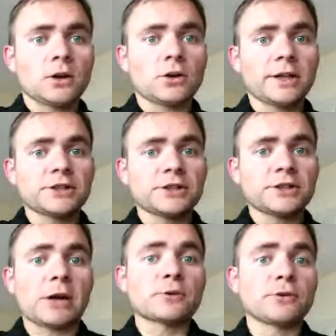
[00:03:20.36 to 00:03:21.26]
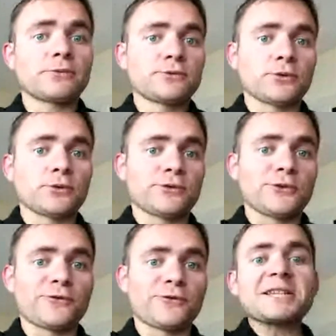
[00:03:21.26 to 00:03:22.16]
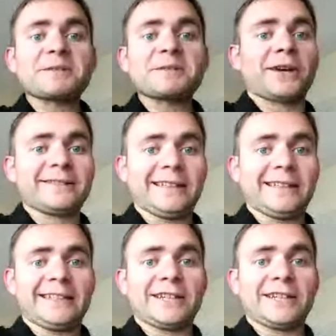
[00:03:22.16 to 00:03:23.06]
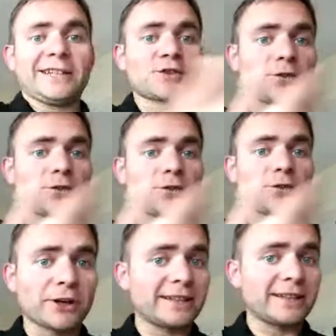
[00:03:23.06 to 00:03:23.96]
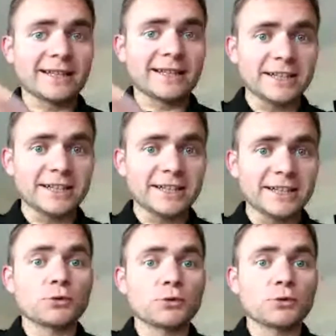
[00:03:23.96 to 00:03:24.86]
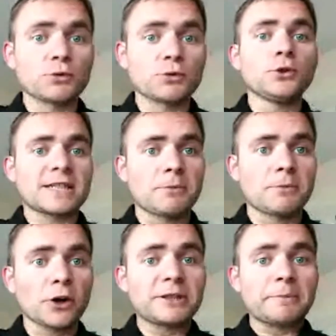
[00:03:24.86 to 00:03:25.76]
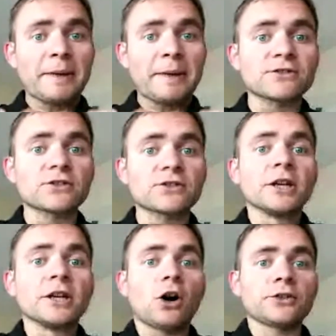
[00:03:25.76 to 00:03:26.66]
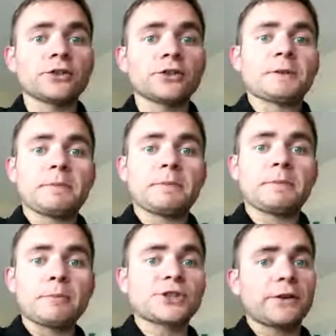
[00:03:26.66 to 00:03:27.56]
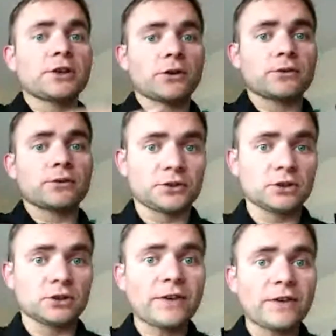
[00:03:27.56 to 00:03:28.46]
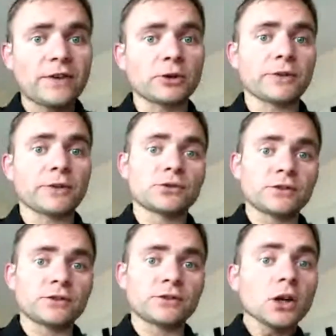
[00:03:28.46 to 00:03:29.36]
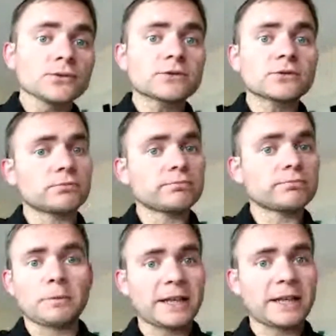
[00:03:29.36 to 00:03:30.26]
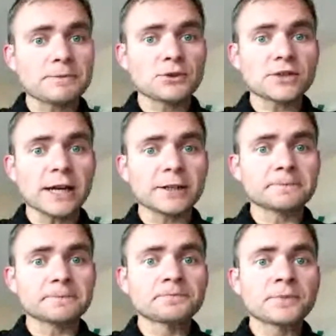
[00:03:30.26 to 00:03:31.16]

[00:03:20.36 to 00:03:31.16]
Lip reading: or they just subscribe to Facebook, and then you get articles from Facebook, and that's it. So you as a blogger depend on people sharing your content on Facebook. If they don't, nobody comes to your site.